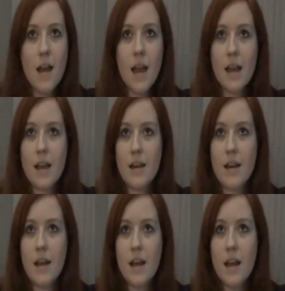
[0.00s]
And
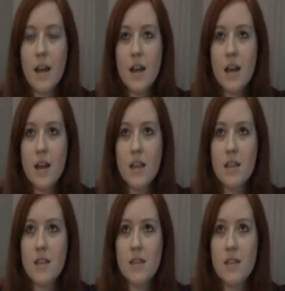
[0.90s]

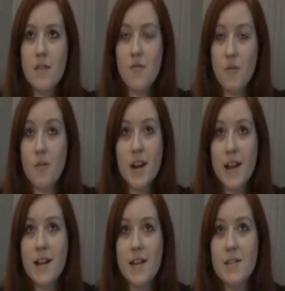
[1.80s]
from what I
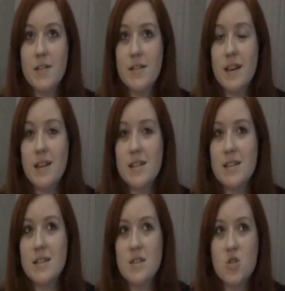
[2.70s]
gathered, that is